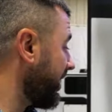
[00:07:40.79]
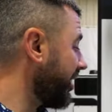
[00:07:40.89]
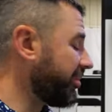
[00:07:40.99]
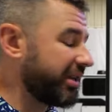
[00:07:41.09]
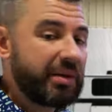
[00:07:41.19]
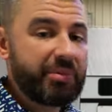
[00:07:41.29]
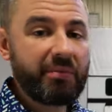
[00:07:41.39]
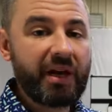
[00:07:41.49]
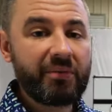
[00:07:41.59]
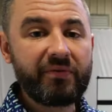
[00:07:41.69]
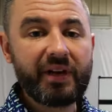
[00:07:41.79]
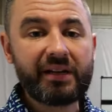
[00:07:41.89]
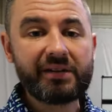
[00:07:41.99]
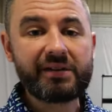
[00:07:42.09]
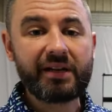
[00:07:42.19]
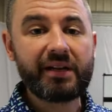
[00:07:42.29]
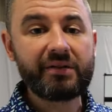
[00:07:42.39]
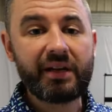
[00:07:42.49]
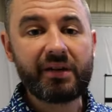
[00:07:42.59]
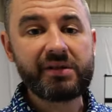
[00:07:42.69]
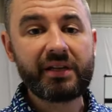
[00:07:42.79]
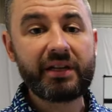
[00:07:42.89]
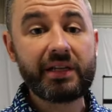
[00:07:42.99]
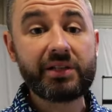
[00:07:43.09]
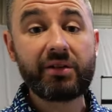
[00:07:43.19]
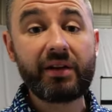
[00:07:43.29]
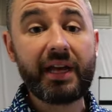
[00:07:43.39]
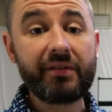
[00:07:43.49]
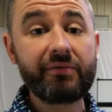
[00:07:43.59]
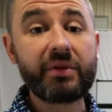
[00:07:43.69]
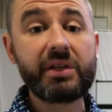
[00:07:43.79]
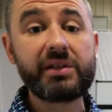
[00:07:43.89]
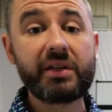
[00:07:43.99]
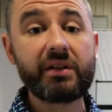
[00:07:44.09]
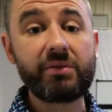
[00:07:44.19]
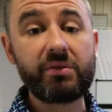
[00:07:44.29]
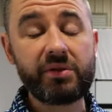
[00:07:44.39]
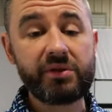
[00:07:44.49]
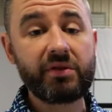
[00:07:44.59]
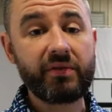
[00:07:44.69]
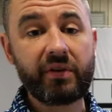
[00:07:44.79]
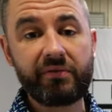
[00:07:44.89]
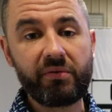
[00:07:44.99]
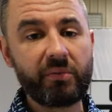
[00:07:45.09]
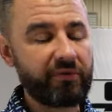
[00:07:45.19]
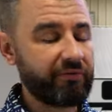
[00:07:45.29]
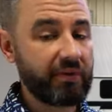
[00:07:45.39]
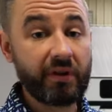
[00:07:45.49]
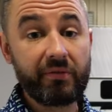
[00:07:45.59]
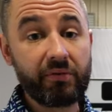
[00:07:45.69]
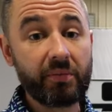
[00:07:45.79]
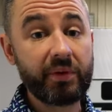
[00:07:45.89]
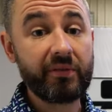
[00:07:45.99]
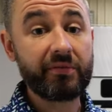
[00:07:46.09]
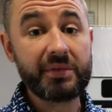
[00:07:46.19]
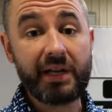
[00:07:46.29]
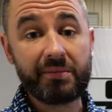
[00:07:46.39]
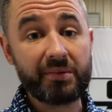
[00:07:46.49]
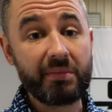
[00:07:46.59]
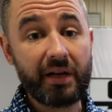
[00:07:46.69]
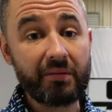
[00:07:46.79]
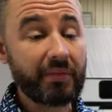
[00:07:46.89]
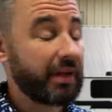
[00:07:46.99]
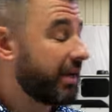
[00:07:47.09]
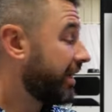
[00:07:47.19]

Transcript: But keep in mind, we've got a standard outside kitchen on every single Surveyor floor plan from top to bottom.